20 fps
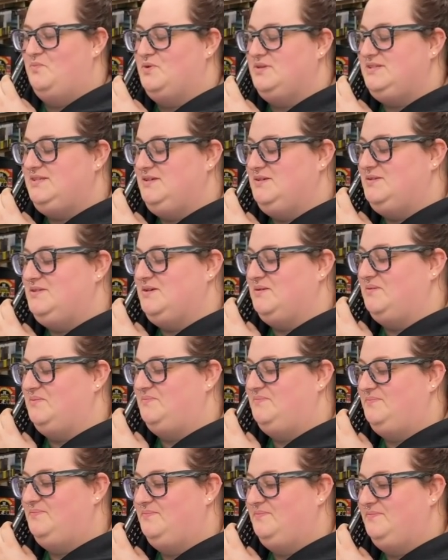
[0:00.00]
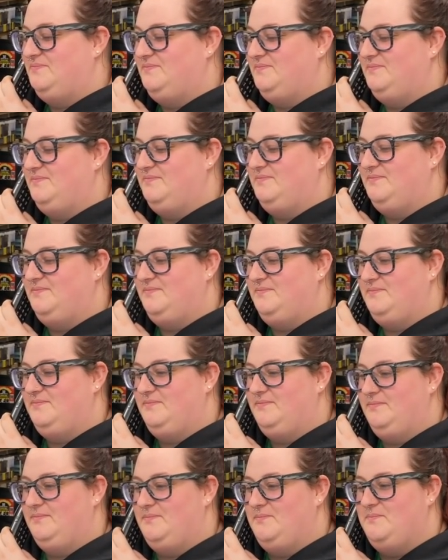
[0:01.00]
We'll see you soon.
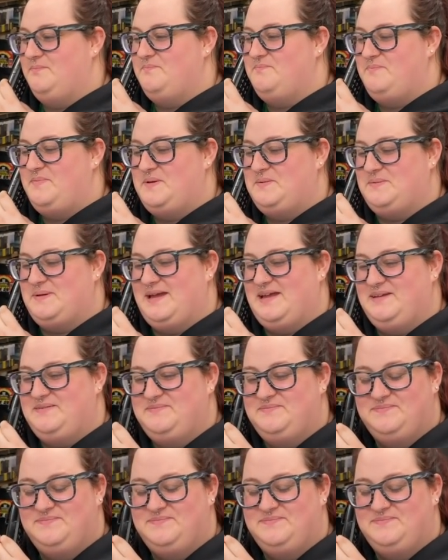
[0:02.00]
Bye-bye.